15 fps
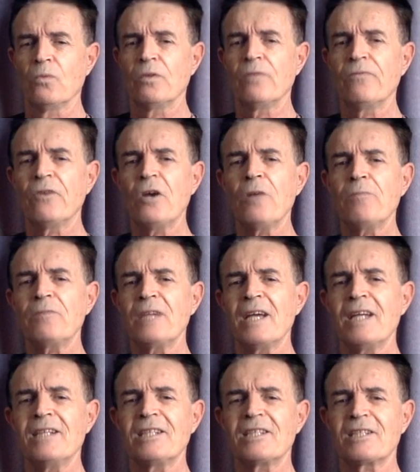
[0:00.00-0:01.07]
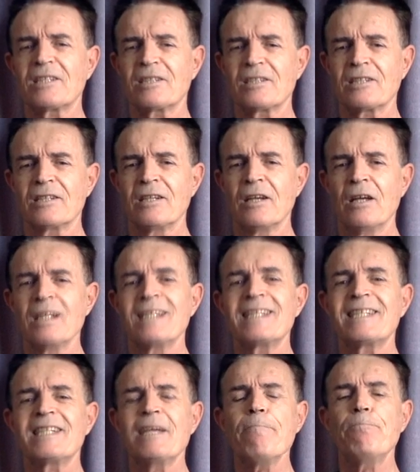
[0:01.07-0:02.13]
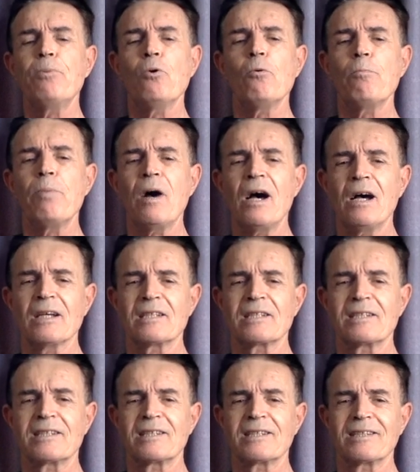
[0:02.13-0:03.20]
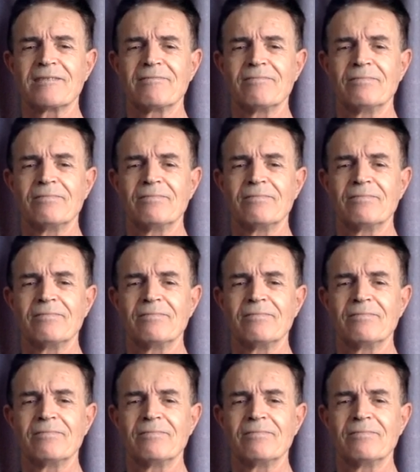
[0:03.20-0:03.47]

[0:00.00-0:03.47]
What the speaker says: the verb tense, simple past.